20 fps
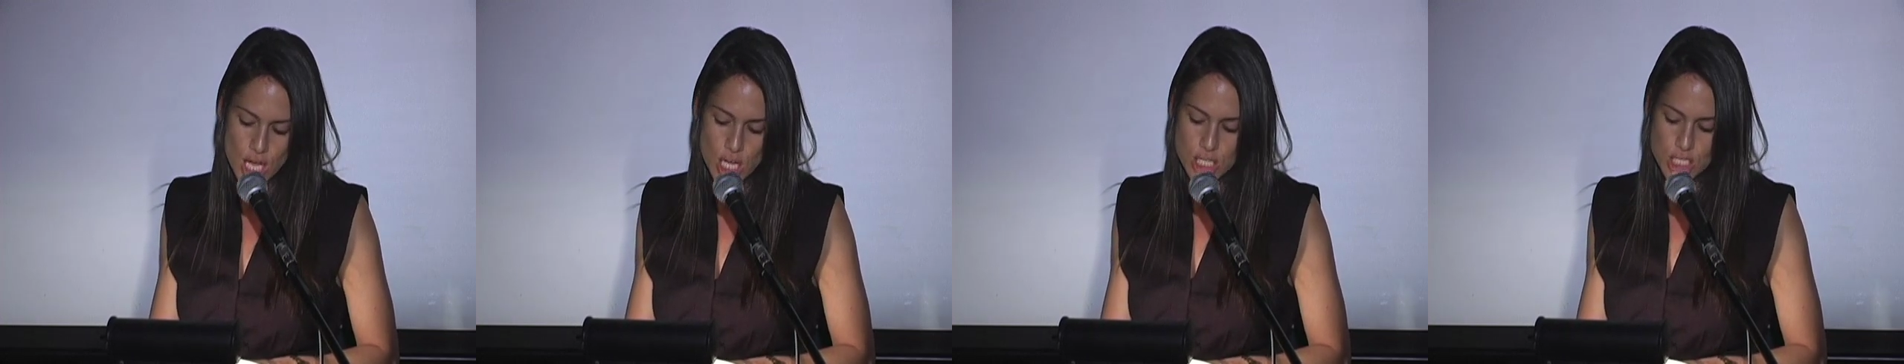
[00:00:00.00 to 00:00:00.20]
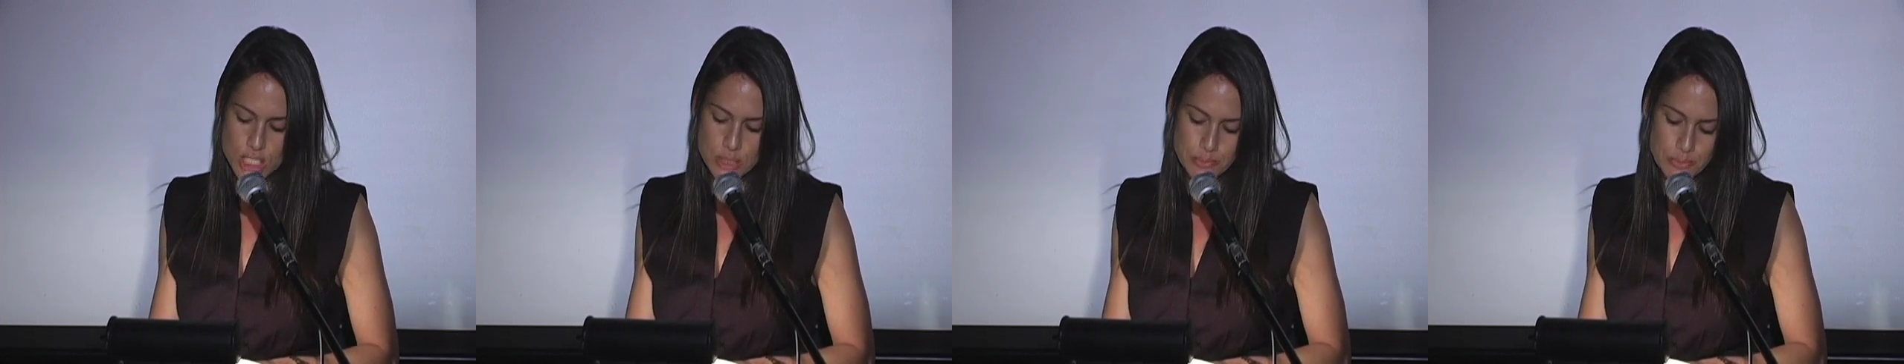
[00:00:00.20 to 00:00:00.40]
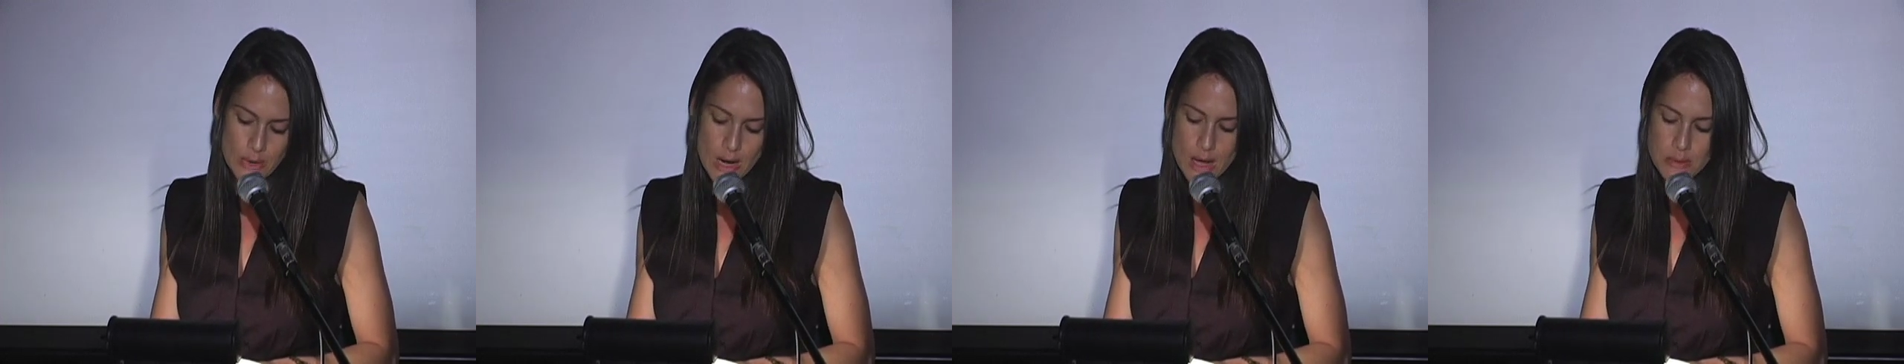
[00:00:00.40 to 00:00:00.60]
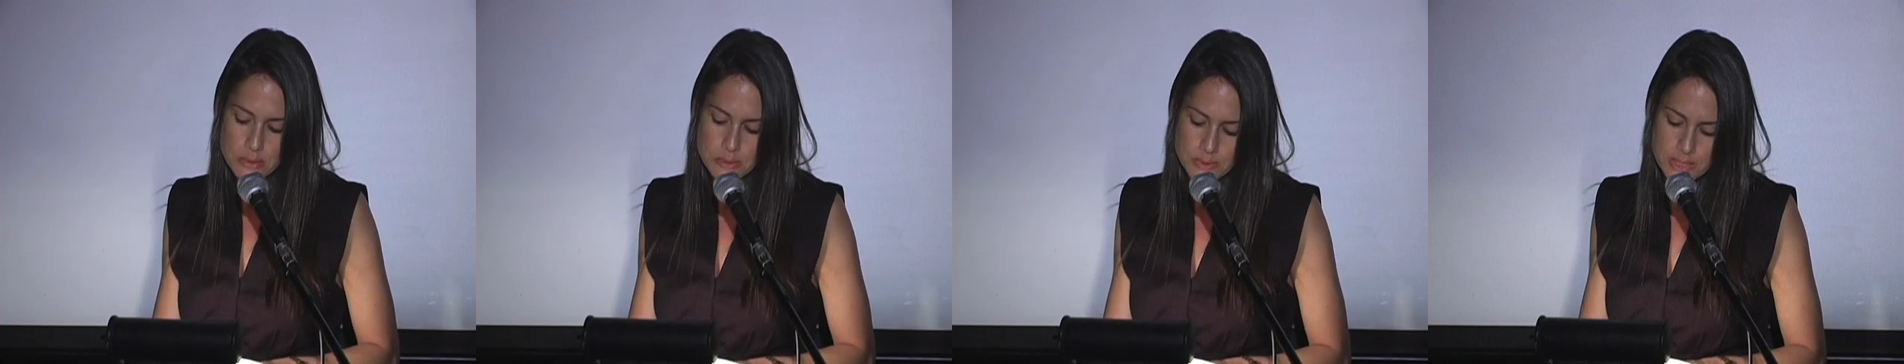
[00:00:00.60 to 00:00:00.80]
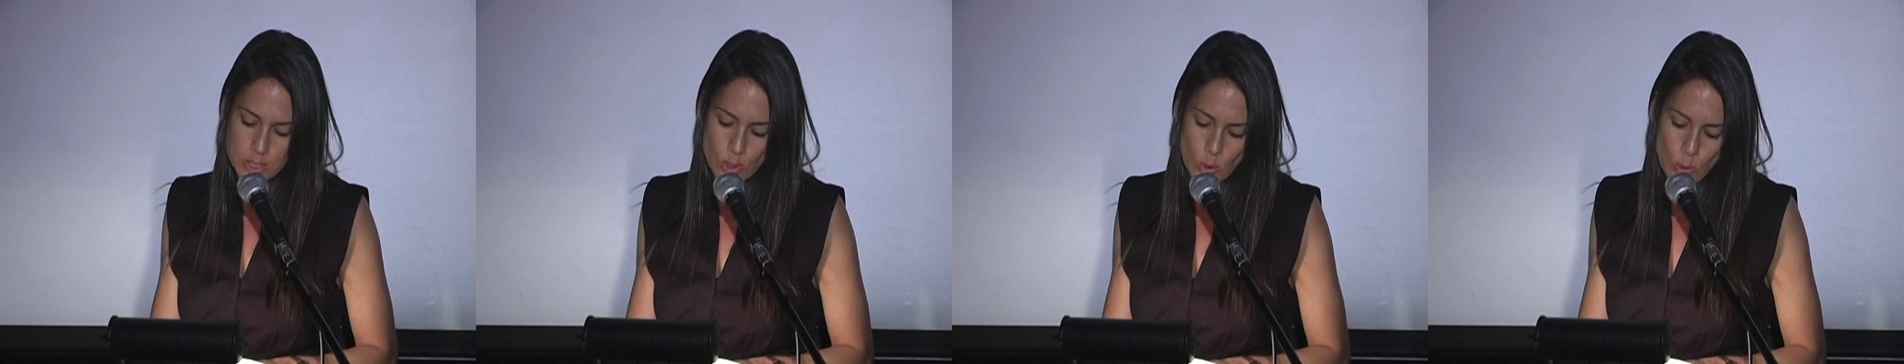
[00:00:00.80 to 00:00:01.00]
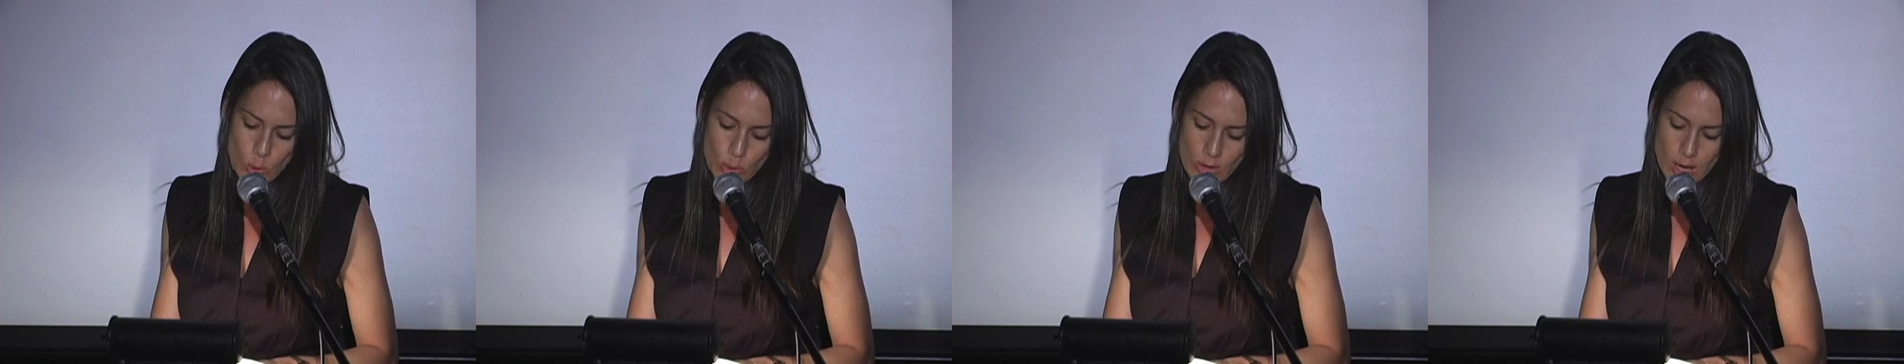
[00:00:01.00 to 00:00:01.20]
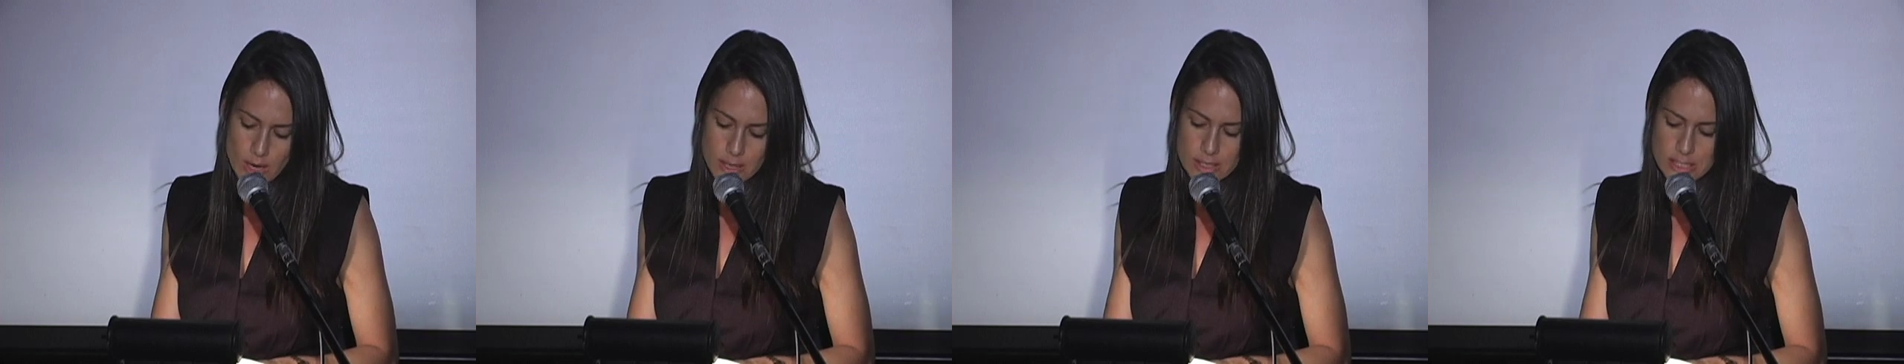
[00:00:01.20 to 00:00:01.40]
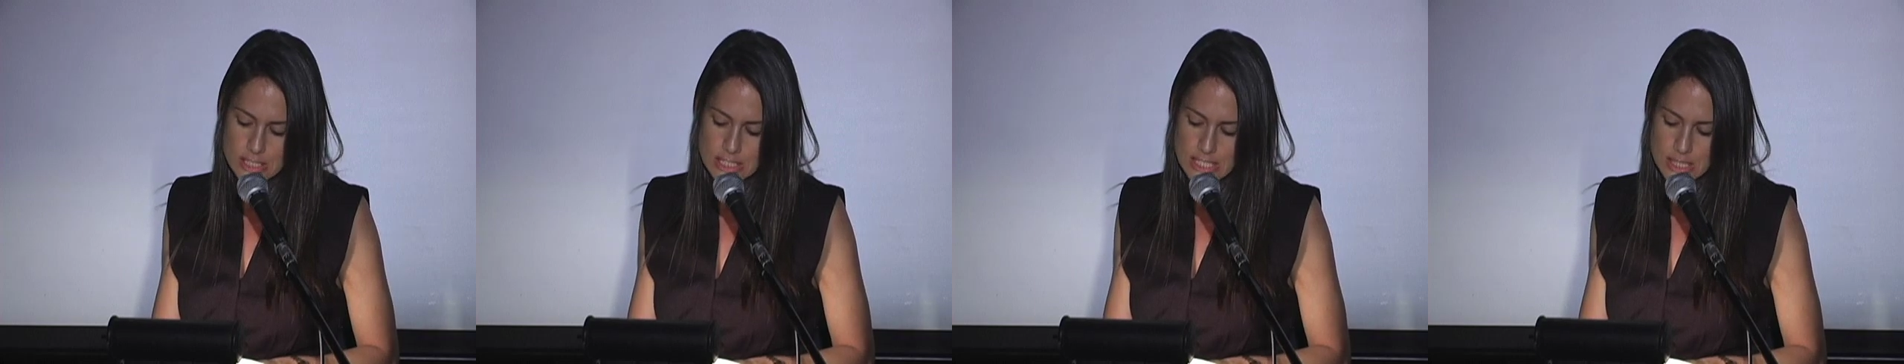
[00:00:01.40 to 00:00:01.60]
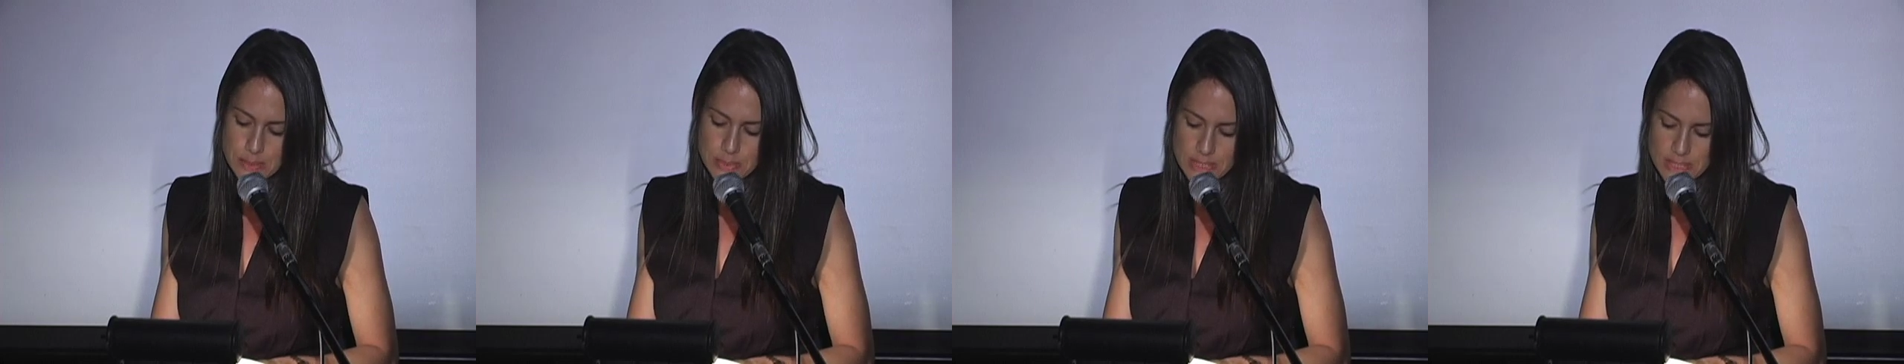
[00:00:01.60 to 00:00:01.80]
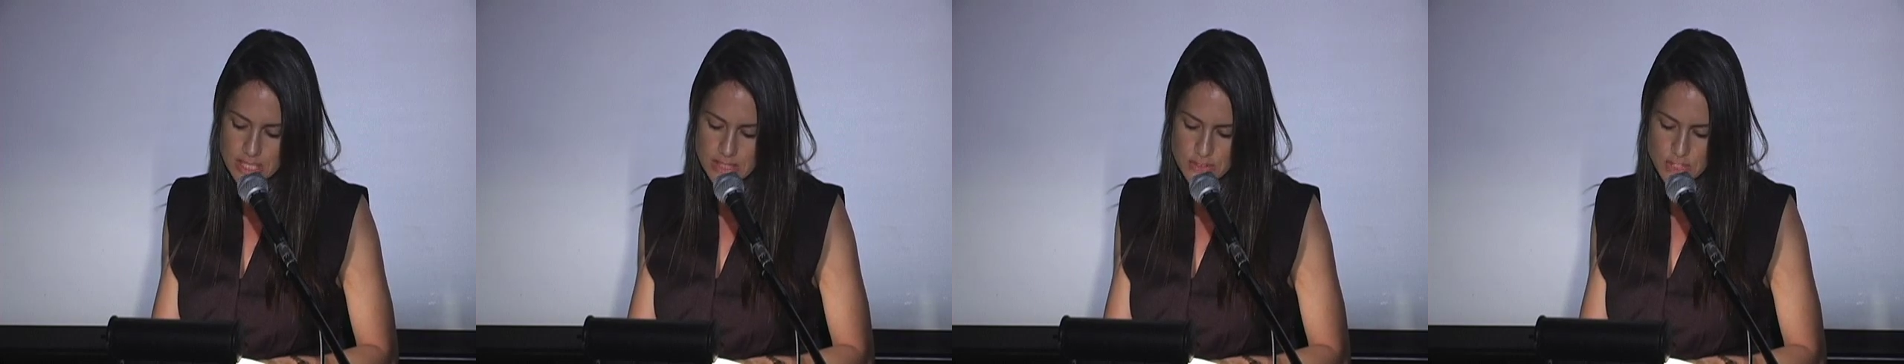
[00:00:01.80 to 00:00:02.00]
She probably wholeheartedly
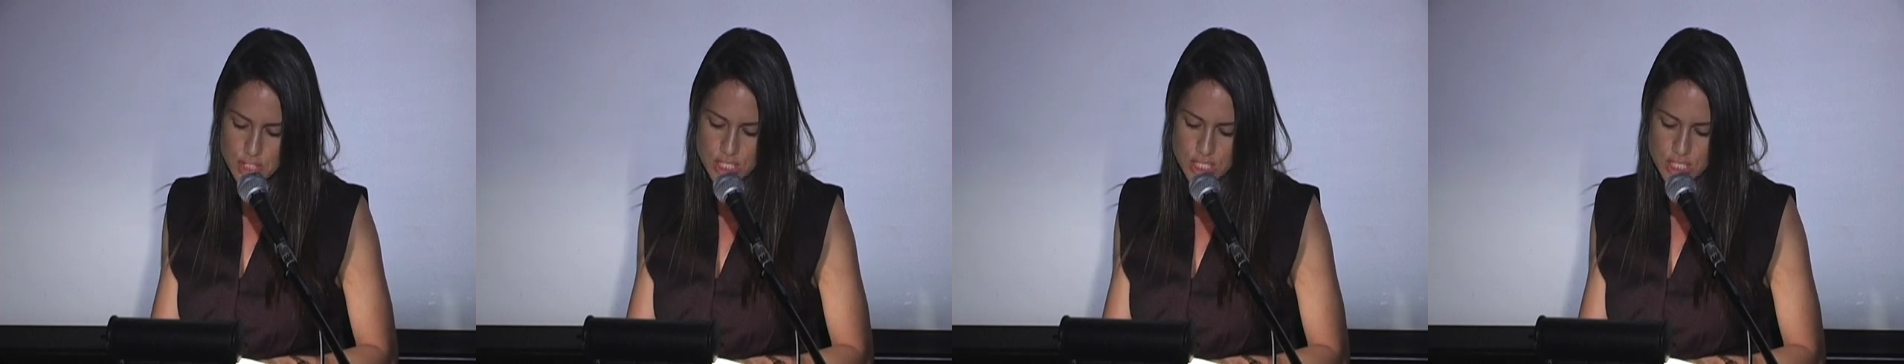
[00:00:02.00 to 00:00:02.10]
believes